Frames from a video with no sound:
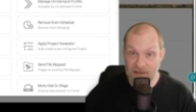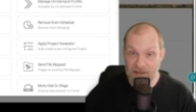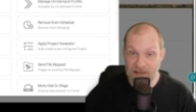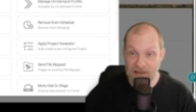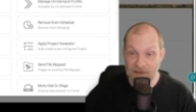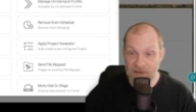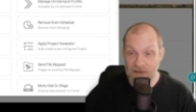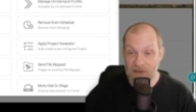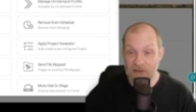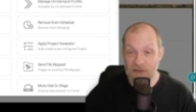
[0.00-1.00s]
in,
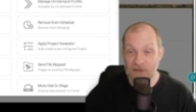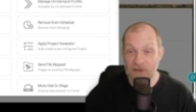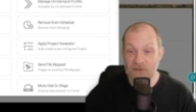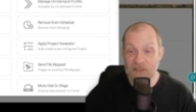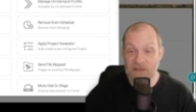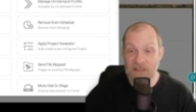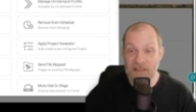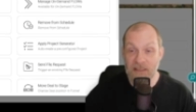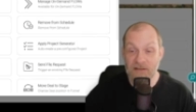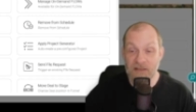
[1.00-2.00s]
just in
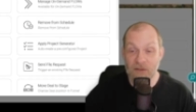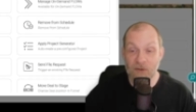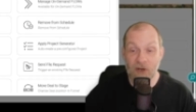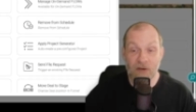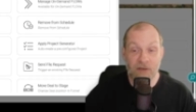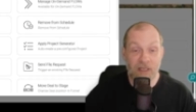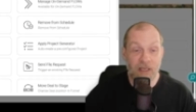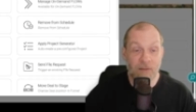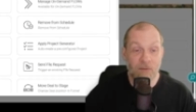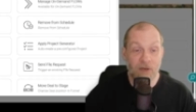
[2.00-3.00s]
case they were already
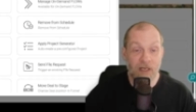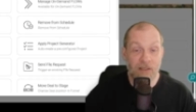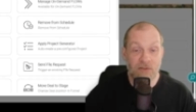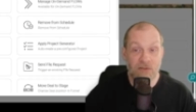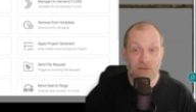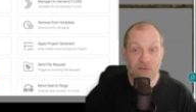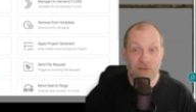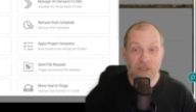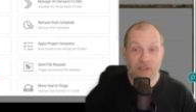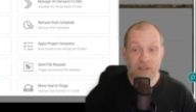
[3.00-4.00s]
upgraded to
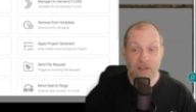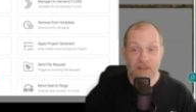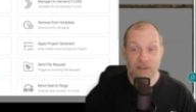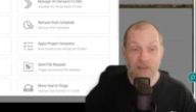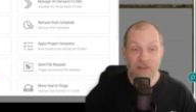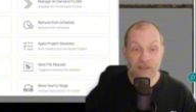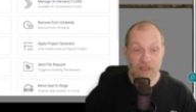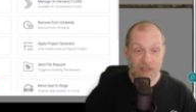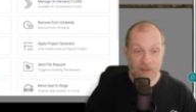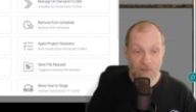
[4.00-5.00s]
a